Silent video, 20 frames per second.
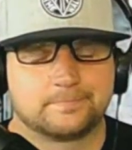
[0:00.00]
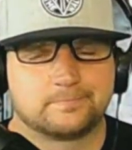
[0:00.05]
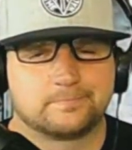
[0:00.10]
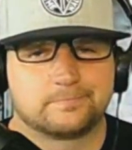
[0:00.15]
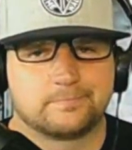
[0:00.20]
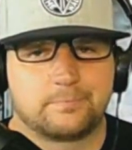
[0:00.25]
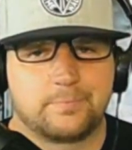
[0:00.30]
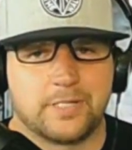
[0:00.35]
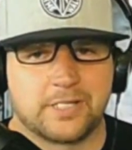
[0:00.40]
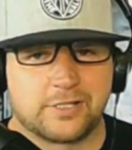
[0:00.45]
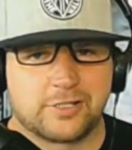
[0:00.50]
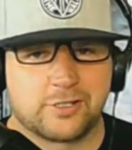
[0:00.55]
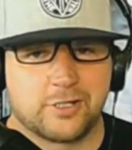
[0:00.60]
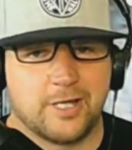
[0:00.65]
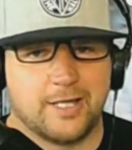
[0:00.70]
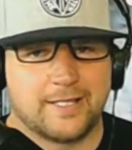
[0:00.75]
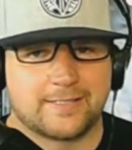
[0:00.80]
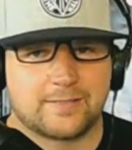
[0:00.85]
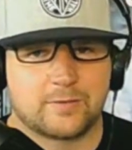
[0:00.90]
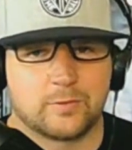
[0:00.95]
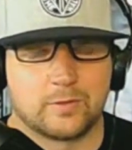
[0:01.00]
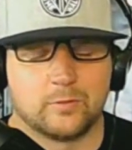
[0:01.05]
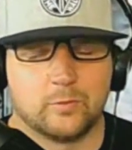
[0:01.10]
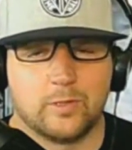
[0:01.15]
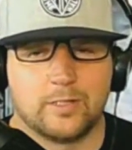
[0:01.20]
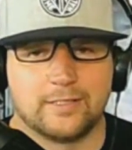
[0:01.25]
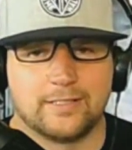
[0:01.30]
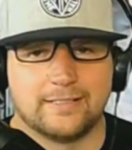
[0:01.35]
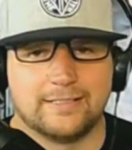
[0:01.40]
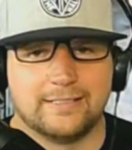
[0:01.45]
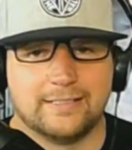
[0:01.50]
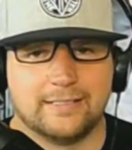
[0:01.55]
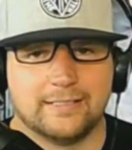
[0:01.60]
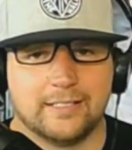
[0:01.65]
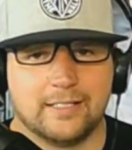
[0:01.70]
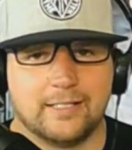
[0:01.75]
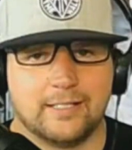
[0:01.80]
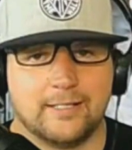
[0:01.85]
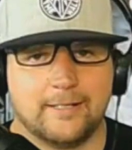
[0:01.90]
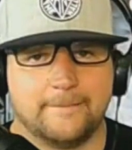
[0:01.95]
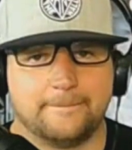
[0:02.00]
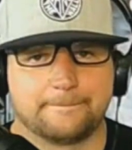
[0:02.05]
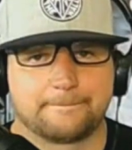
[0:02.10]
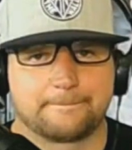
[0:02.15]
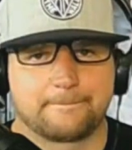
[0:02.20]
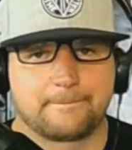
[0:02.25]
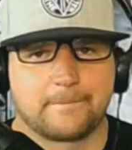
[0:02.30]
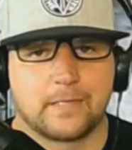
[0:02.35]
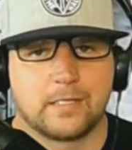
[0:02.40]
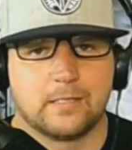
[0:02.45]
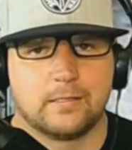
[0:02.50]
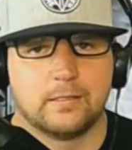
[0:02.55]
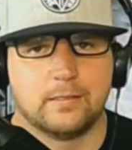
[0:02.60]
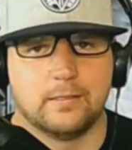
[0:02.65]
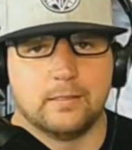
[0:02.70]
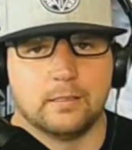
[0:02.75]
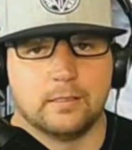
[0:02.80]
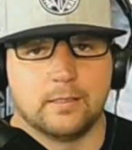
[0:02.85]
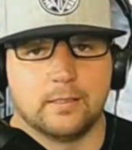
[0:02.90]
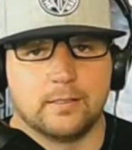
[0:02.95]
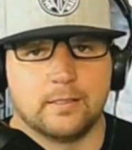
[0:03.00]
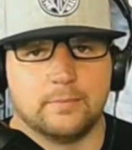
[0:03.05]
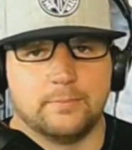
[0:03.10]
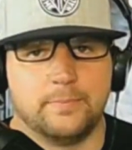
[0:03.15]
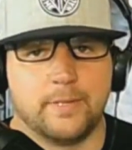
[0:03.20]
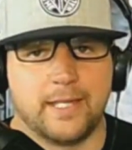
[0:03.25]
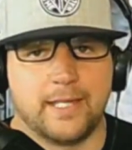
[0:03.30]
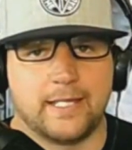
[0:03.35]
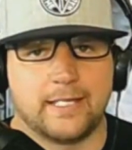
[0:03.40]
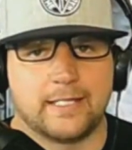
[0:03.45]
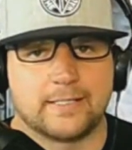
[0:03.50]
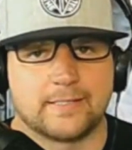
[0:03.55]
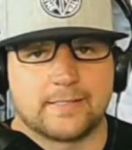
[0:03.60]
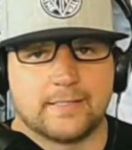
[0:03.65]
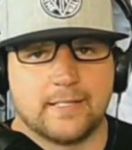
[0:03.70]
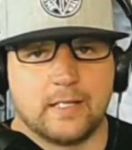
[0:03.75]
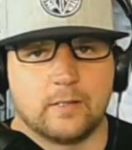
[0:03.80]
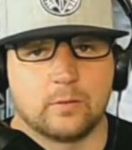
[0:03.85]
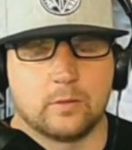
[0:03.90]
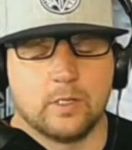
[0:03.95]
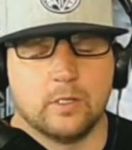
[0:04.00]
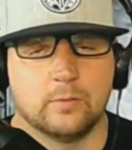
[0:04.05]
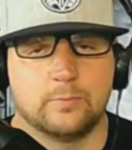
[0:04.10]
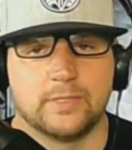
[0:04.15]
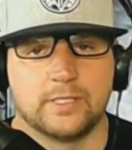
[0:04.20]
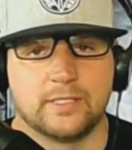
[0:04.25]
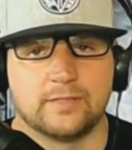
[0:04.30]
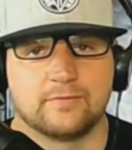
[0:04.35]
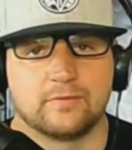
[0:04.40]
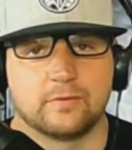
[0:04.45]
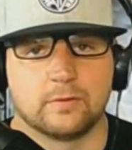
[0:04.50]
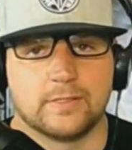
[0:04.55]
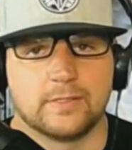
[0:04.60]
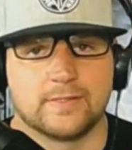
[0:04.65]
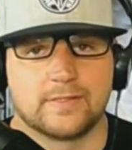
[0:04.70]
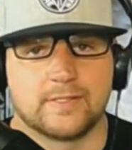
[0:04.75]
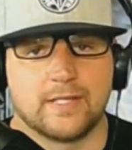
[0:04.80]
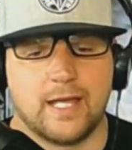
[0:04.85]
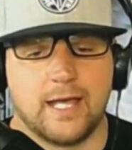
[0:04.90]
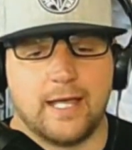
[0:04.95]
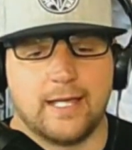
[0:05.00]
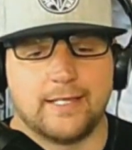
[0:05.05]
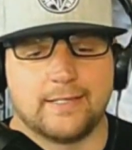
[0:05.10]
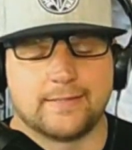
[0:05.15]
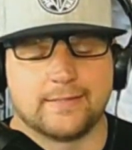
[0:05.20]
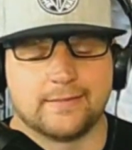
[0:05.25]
Picturesque was one of the bands that were opening for these guys,